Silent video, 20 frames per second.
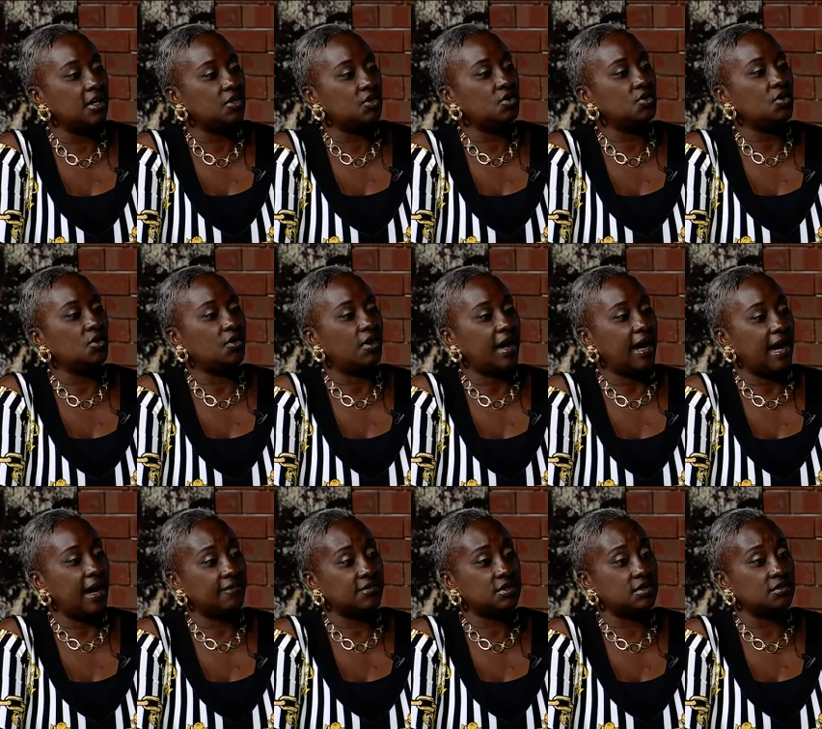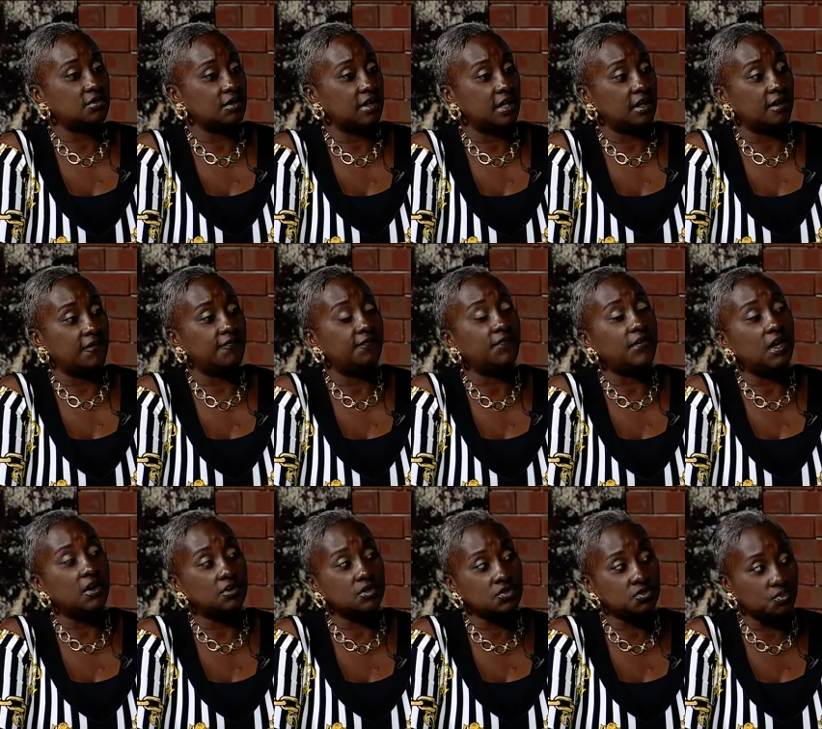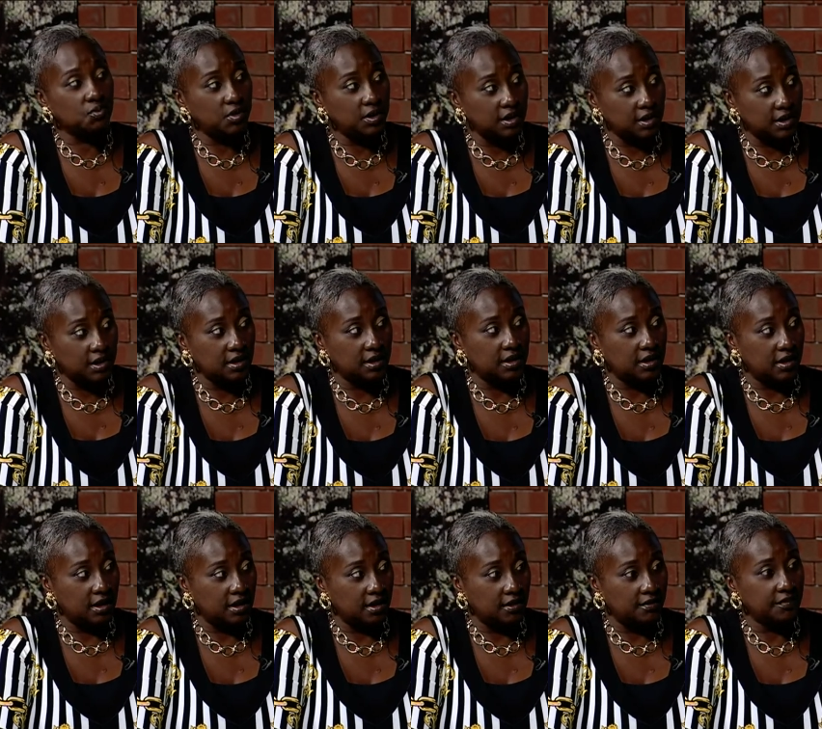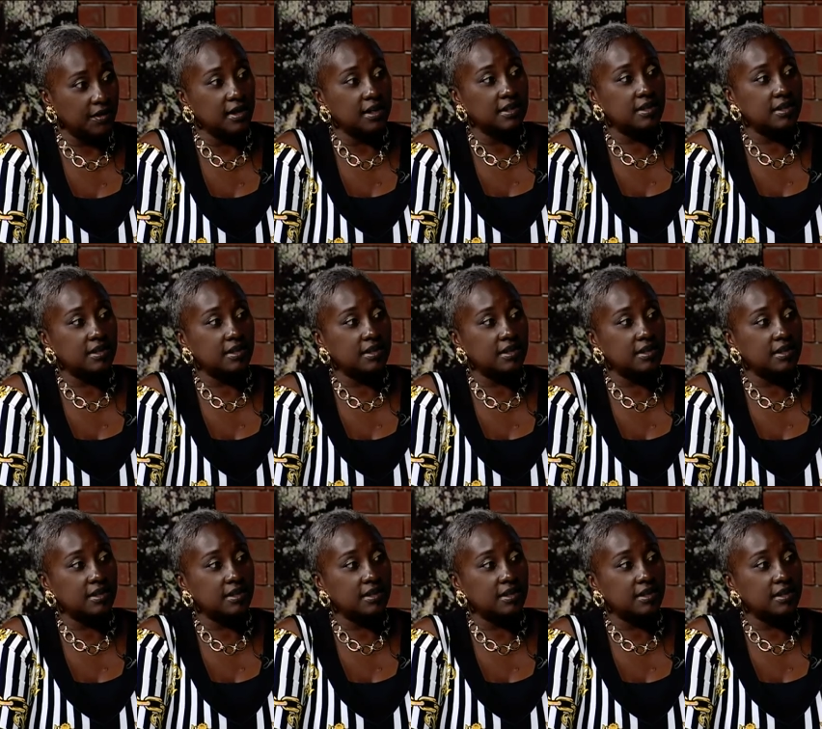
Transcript: you don't have to get a false reading of